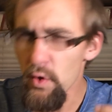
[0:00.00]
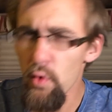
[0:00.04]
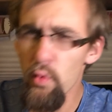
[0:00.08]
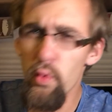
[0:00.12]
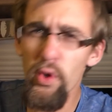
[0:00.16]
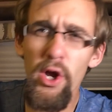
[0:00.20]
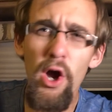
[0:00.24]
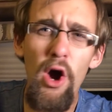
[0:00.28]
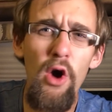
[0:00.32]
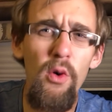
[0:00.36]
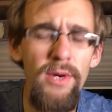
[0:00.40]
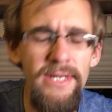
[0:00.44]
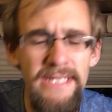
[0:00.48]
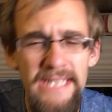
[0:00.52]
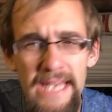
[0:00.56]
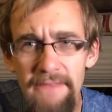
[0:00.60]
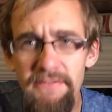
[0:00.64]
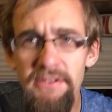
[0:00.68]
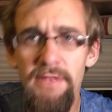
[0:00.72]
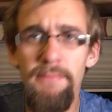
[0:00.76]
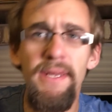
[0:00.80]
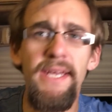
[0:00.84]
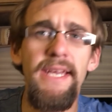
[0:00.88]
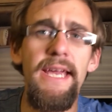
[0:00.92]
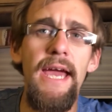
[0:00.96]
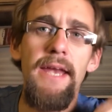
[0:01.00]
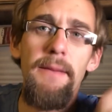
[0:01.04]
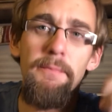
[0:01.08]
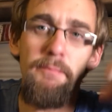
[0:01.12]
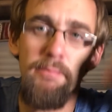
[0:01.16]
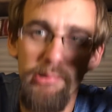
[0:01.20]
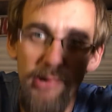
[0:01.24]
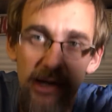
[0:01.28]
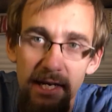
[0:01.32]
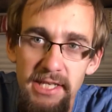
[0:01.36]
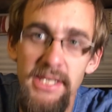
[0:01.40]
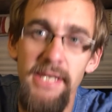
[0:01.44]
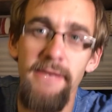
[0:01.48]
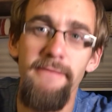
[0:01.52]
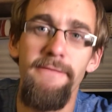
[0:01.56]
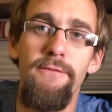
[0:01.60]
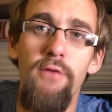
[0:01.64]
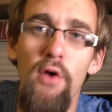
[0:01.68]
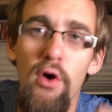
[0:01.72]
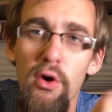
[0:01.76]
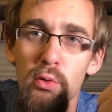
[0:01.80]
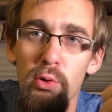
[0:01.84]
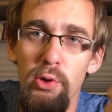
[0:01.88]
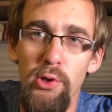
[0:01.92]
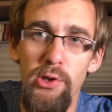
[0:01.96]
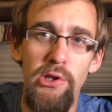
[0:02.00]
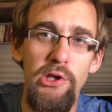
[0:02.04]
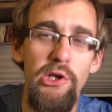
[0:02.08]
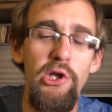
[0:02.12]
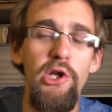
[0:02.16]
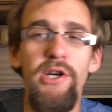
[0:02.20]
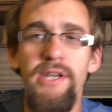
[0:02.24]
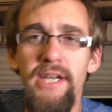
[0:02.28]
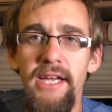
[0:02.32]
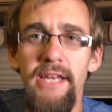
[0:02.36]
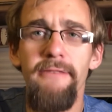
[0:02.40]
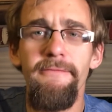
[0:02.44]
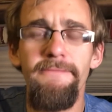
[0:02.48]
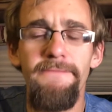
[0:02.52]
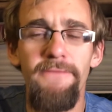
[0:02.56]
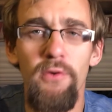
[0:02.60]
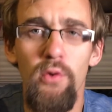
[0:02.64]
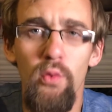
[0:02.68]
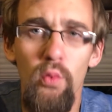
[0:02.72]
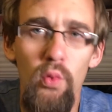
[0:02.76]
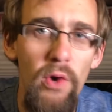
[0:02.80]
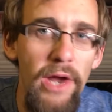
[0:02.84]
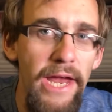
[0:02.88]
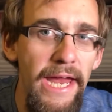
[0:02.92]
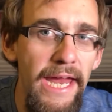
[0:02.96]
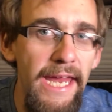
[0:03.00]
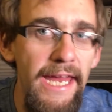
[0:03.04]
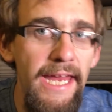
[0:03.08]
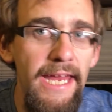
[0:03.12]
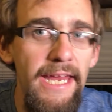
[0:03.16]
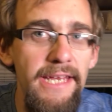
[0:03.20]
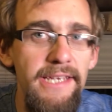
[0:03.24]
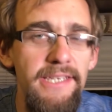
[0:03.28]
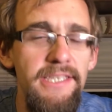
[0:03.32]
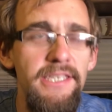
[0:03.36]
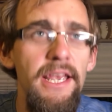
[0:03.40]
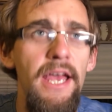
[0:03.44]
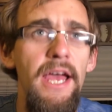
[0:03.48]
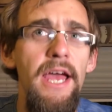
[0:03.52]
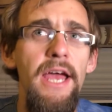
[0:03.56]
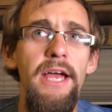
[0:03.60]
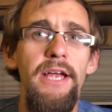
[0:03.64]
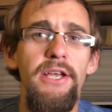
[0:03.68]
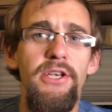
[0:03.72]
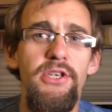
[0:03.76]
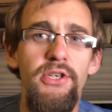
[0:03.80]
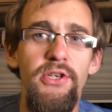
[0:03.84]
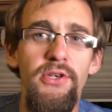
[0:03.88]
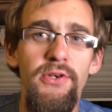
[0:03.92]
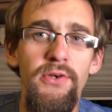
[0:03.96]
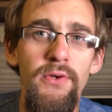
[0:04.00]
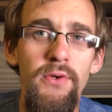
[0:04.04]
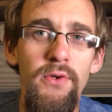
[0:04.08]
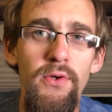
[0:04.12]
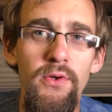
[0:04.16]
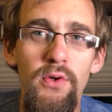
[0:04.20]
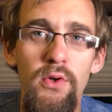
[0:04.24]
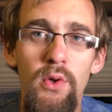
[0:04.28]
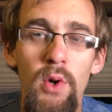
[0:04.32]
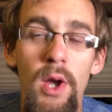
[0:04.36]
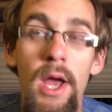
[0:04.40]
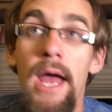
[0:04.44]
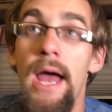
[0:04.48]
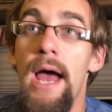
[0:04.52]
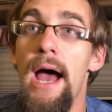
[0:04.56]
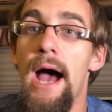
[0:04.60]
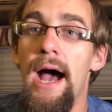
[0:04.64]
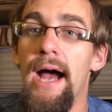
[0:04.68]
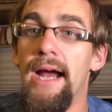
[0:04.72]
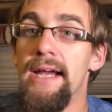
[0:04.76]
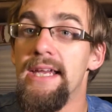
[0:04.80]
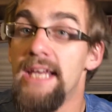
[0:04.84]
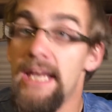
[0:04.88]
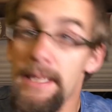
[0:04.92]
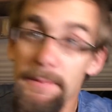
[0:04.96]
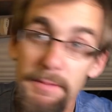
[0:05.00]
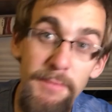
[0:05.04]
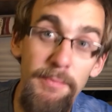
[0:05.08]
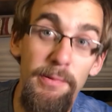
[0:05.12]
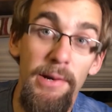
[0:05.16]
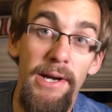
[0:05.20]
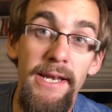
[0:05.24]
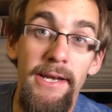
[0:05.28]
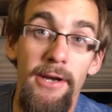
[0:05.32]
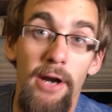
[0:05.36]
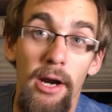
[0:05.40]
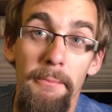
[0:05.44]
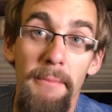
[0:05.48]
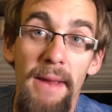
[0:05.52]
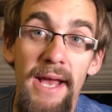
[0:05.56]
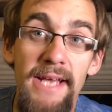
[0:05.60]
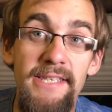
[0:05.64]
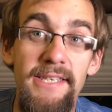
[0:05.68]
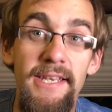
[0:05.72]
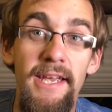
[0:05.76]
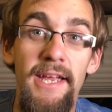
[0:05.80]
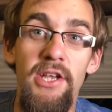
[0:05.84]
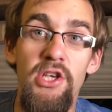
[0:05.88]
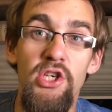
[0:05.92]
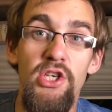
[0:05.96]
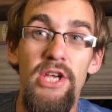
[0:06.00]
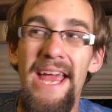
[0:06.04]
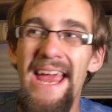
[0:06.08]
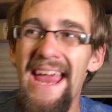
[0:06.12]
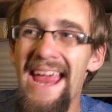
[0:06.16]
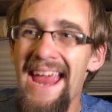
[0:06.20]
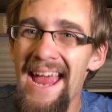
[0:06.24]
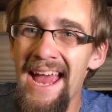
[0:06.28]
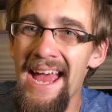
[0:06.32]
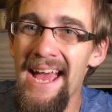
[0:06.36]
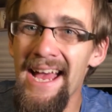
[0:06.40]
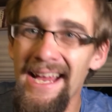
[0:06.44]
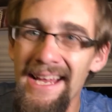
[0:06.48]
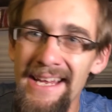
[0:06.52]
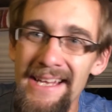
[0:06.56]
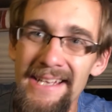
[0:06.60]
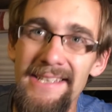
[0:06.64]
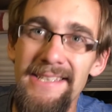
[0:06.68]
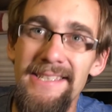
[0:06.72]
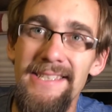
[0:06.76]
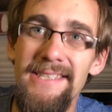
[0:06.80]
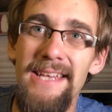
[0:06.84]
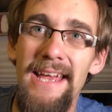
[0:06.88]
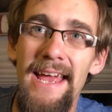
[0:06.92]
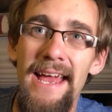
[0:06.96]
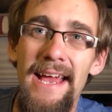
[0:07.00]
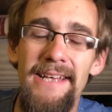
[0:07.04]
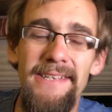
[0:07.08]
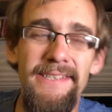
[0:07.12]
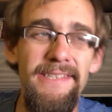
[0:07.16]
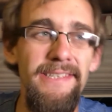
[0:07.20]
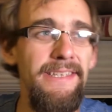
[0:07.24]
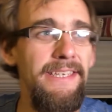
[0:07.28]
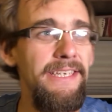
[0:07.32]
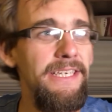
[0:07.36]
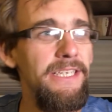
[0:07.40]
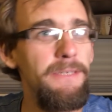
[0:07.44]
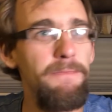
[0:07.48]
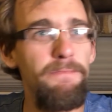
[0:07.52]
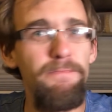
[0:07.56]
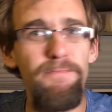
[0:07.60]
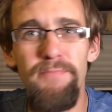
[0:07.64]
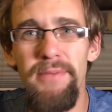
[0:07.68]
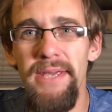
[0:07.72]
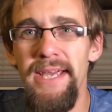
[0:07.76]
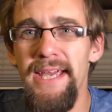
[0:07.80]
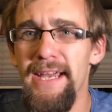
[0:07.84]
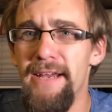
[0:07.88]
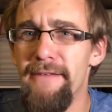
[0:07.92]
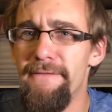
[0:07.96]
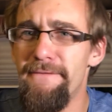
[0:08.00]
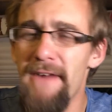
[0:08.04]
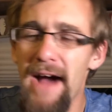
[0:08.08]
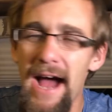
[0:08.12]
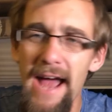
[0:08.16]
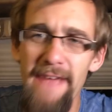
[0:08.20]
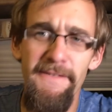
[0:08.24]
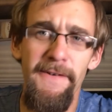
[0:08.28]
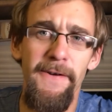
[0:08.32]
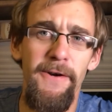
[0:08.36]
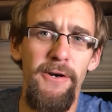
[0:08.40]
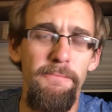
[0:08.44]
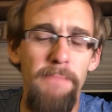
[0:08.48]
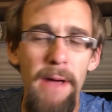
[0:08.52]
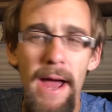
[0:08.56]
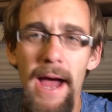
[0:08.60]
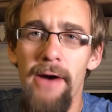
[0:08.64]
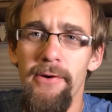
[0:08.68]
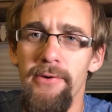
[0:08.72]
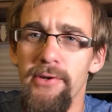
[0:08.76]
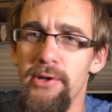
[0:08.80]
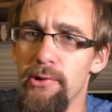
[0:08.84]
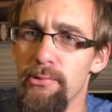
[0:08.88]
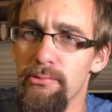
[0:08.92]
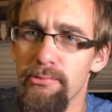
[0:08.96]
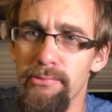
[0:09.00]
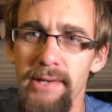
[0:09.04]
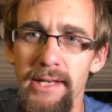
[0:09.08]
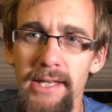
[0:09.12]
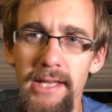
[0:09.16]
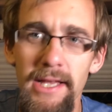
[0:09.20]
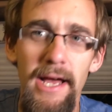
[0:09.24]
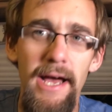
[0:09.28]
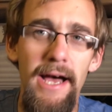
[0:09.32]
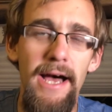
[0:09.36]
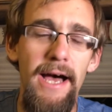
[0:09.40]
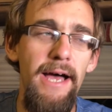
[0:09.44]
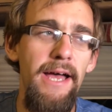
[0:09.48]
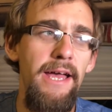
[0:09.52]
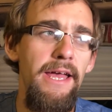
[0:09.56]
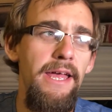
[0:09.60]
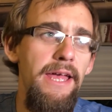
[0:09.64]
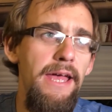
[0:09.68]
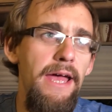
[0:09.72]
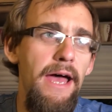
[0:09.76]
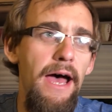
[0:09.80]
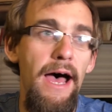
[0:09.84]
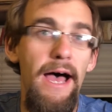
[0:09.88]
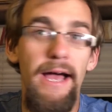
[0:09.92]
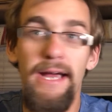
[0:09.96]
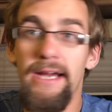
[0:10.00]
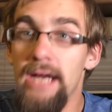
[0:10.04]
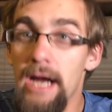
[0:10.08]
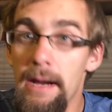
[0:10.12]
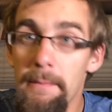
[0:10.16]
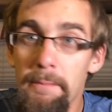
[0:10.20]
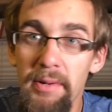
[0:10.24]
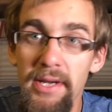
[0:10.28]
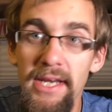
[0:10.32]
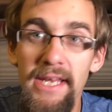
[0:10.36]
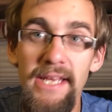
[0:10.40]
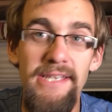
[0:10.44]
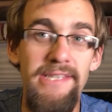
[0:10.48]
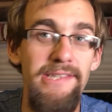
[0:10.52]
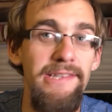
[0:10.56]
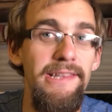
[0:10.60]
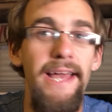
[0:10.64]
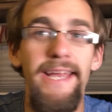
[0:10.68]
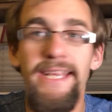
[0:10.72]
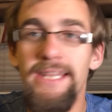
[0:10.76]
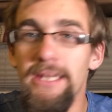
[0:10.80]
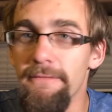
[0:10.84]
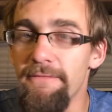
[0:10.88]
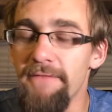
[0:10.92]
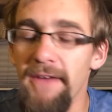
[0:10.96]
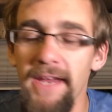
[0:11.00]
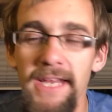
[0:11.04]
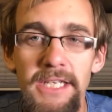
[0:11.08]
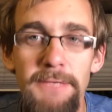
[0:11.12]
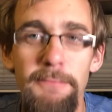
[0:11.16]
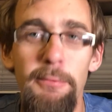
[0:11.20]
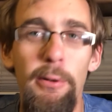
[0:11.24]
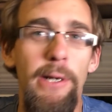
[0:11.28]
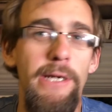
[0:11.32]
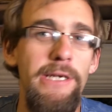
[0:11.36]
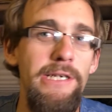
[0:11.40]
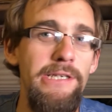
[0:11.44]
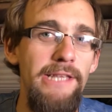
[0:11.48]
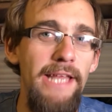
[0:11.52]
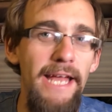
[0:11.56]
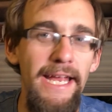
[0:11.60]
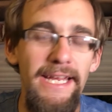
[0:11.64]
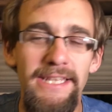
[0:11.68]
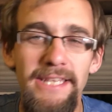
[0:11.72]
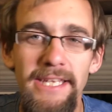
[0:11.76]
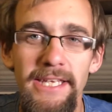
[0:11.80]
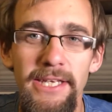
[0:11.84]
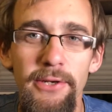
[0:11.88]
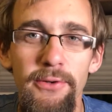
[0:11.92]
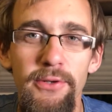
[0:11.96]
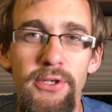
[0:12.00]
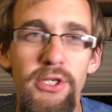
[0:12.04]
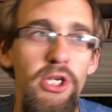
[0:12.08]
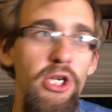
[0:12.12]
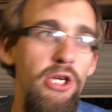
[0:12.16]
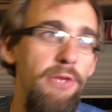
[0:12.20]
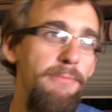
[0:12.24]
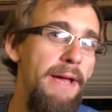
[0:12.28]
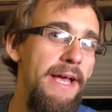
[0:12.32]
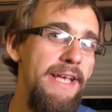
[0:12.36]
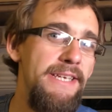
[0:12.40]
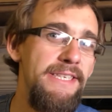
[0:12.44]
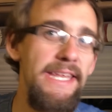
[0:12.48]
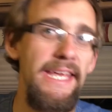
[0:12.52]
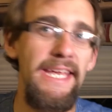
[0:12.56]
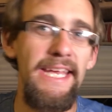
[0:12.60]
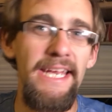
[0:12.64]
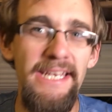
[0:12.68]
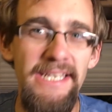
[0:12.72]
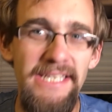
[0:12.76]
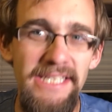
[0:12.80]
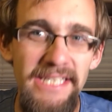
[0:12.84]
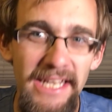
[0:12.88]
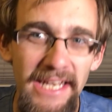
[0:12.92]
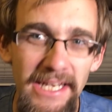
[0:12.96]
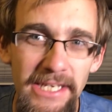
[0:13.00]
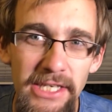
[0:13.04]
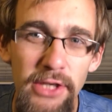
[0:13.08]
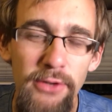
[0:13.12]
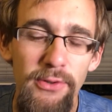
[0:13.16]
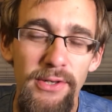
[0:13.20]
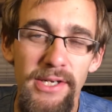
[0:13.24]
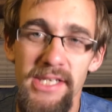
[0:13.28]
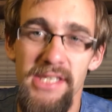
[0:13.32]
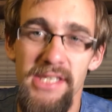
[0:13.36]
we always have to be kind of pressing forward, looking for ways to keep spreading our message as these big 500-pound gorilla companies like the Facebooks, like the YouTube, as they continue